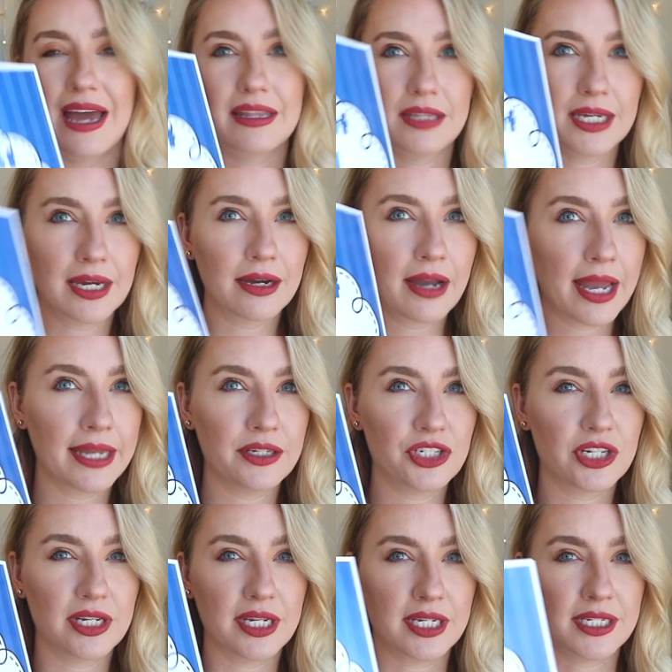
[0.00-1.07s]
I think I got
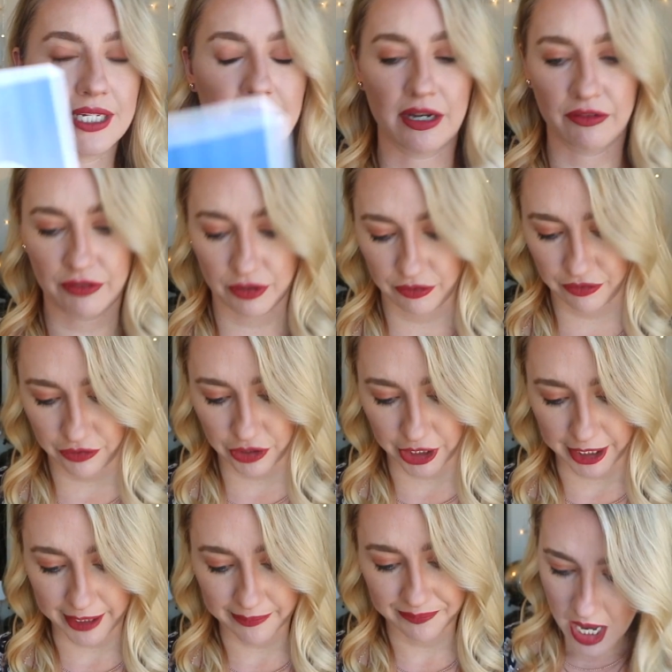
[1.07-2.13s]
ancient India for
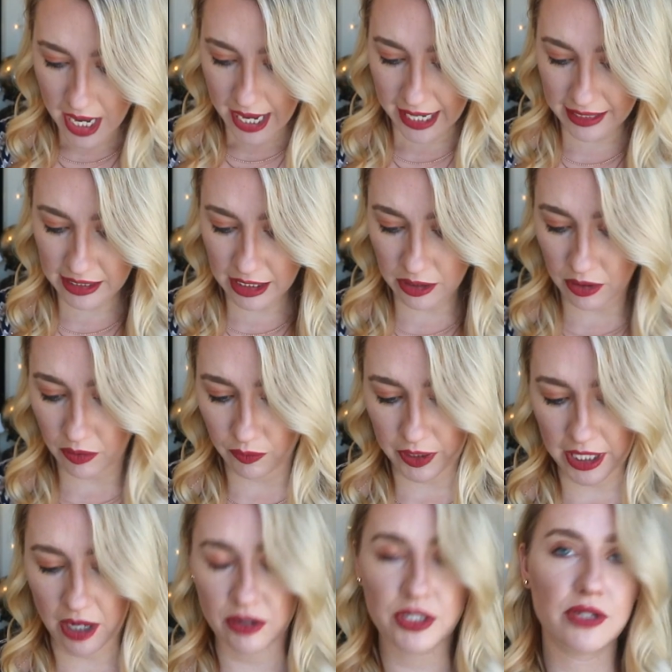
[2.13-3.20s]
free. And then
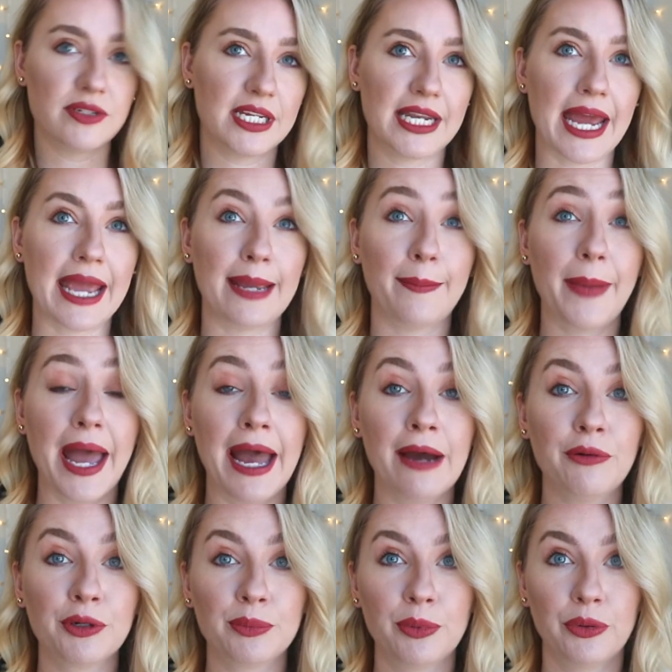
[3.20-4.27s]
we also did a
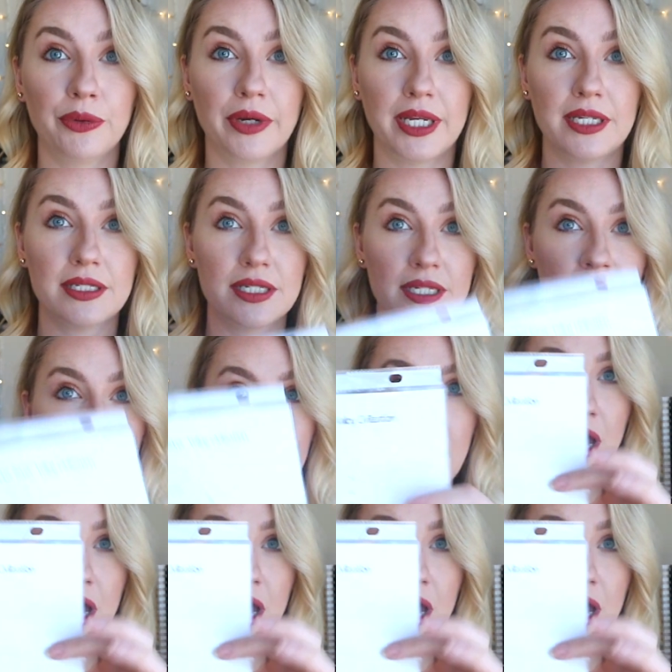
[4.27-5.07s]
PowerPoint